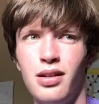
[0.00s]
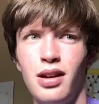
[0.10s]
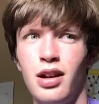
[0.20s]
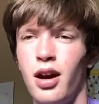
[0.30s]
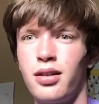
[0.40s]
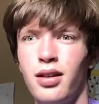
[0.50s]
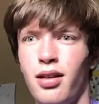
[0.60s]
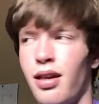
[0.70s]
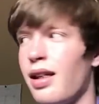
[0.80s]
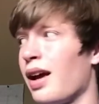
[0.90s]
Not to
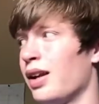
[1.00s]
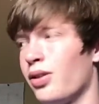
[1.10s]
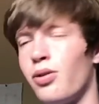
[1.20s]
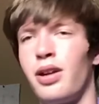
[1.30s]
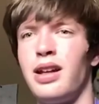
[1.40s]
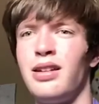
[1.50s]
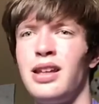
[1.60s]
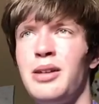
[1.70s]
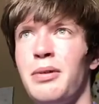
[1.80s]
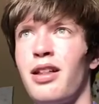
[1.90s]
say that I don't like tea,
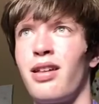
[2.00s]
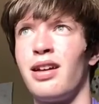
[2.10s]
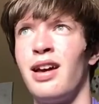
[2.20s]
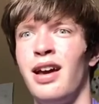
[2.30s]
but it's like